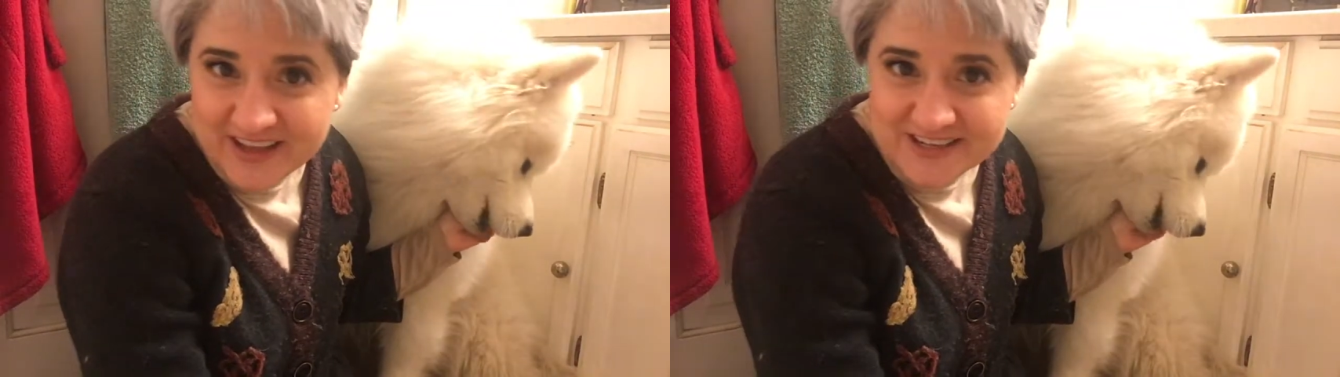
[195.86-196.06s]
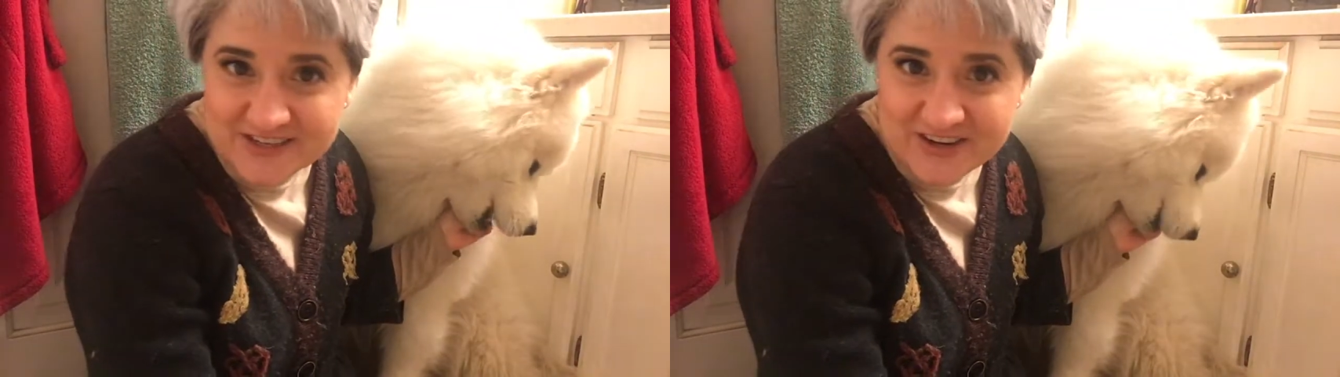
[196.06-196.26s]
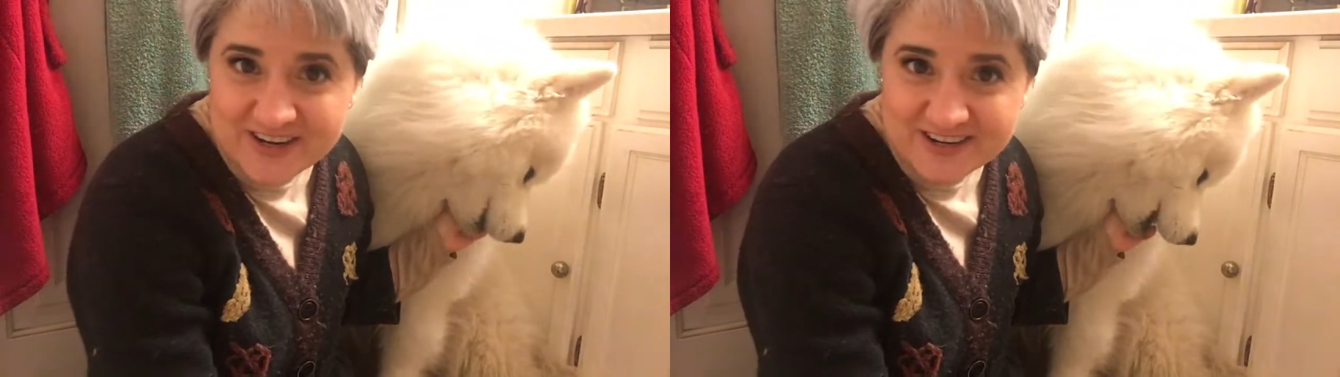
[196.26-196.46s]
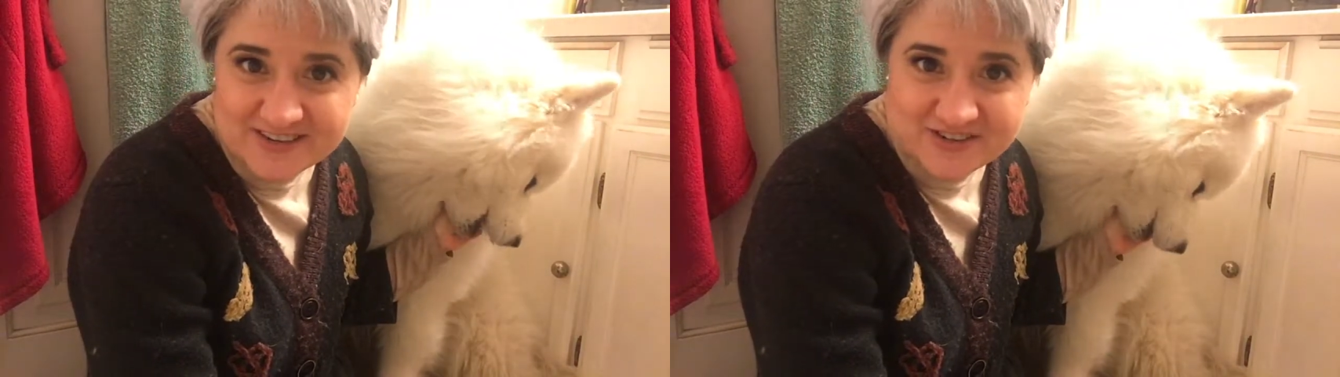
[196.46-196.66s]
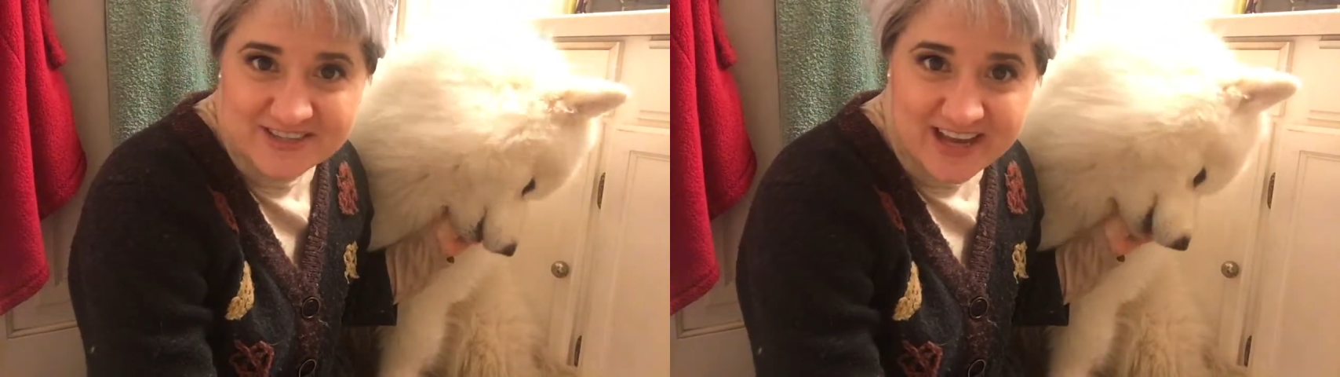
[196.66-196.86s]
that dirt
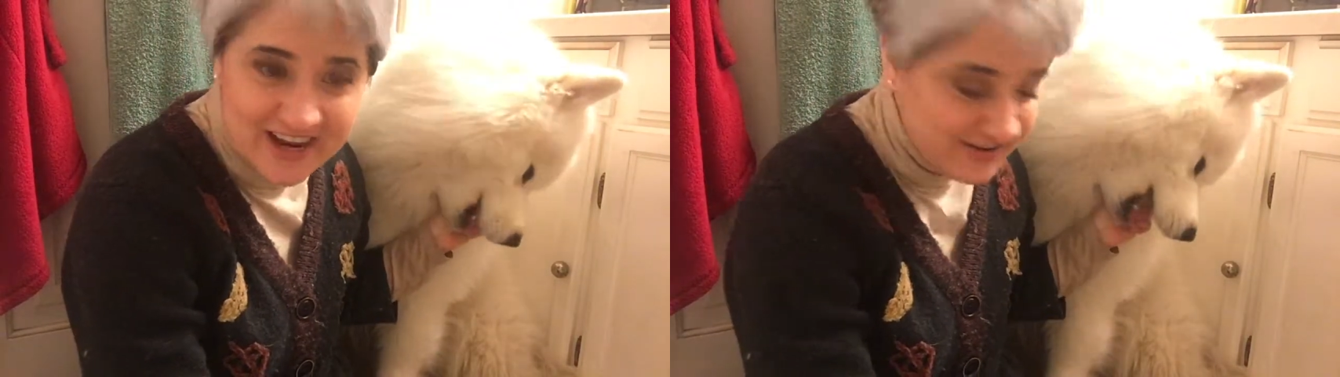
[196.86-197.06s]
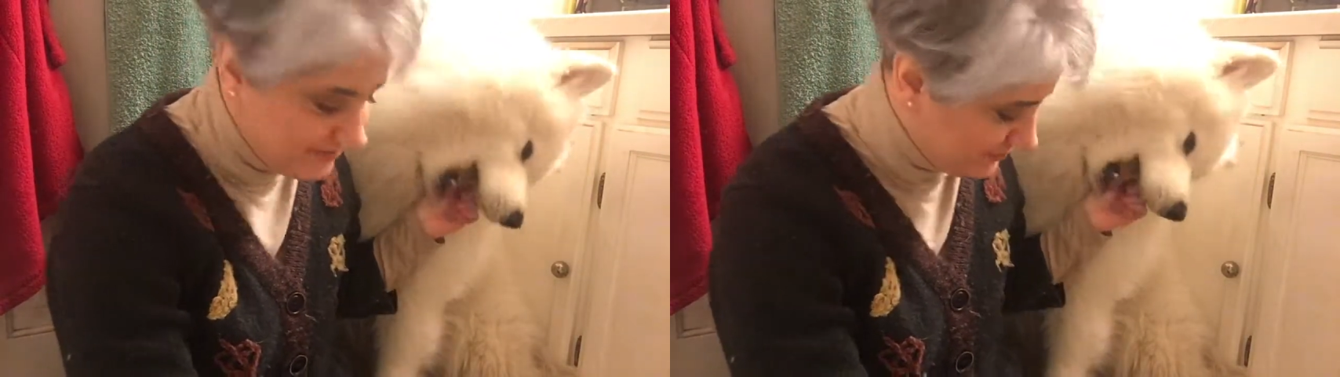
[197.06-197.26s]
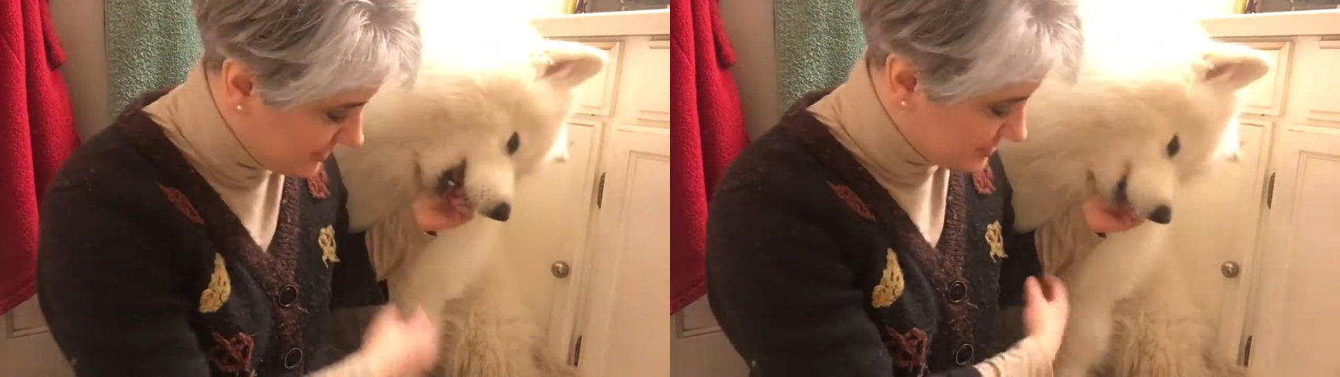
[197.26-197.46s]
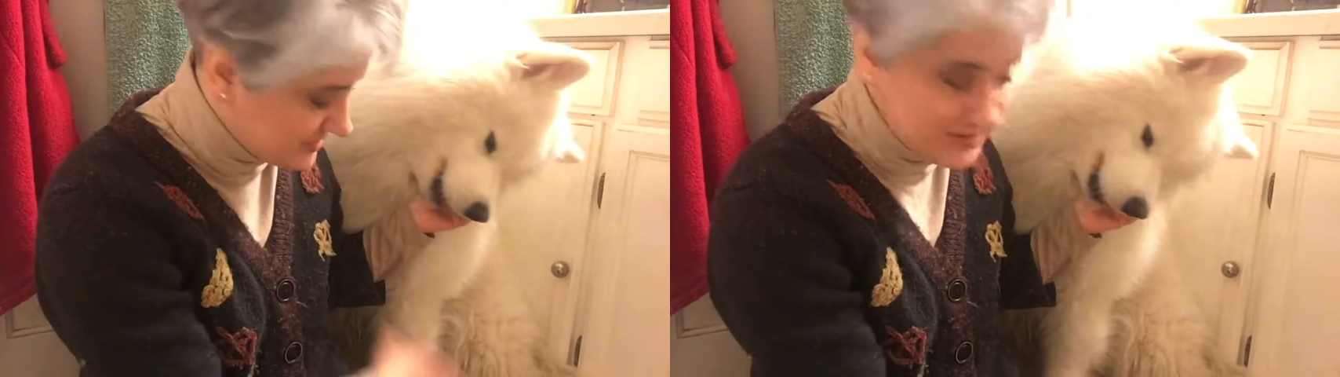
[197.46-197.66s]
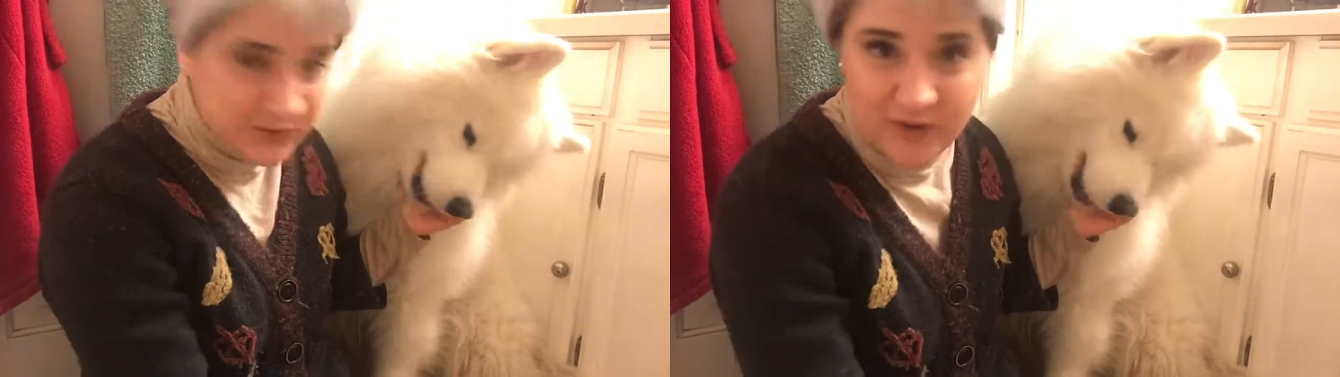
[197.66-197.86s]
just kind of
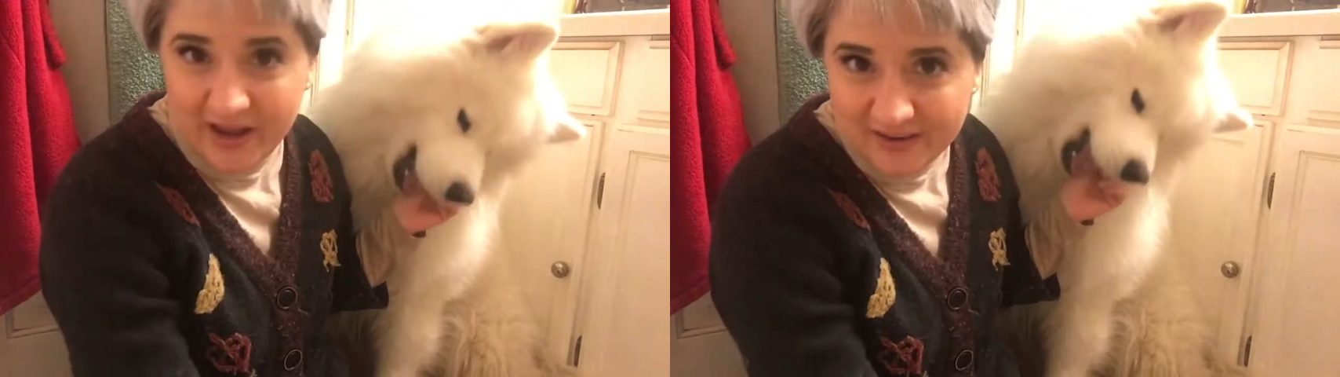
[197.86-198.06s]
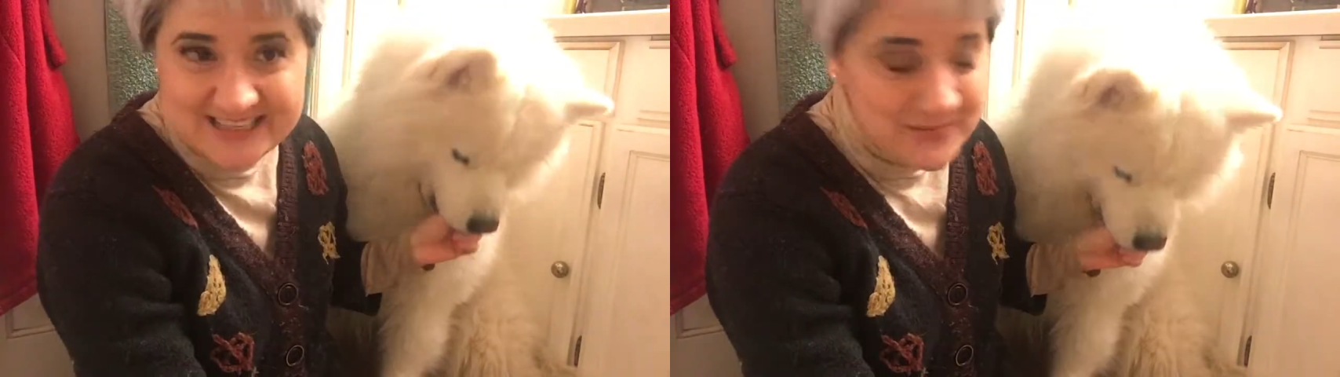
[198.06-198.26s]
brushes away. It's